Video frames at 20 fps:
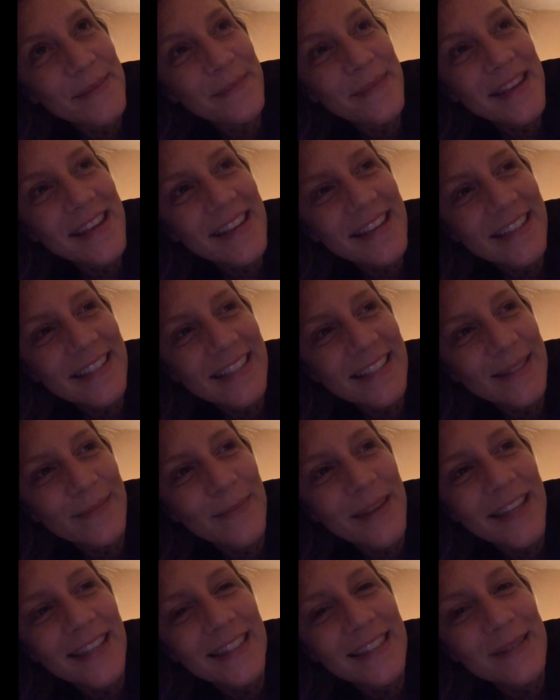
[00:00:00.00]
to me, it
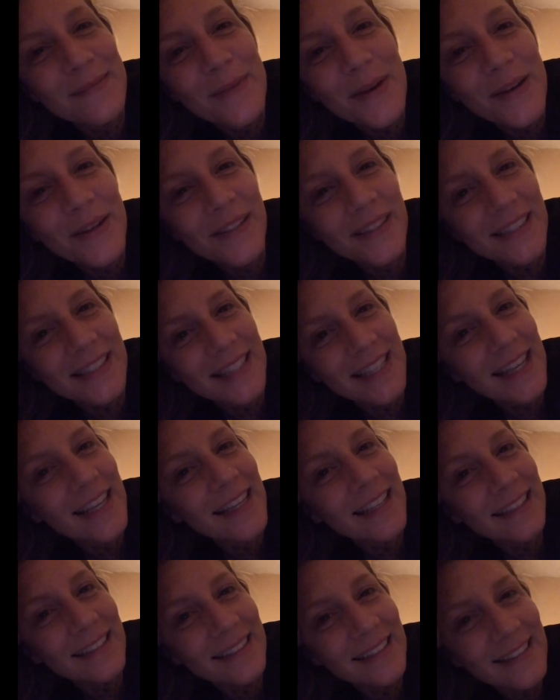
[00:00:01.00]
just makes the most
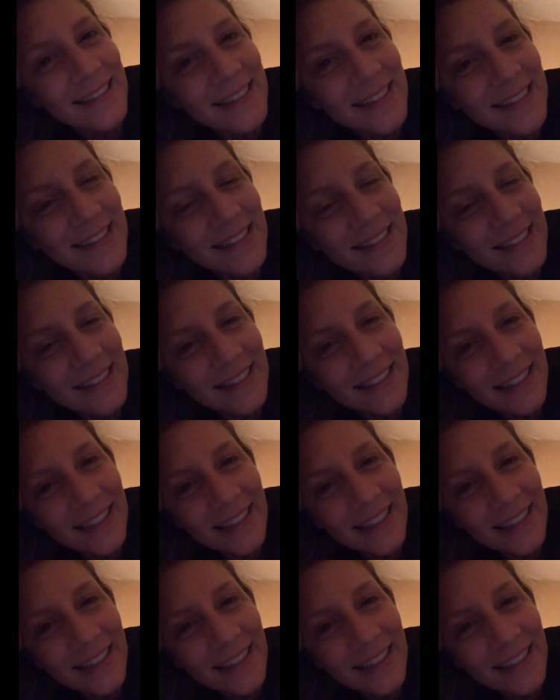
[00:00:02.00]
sense.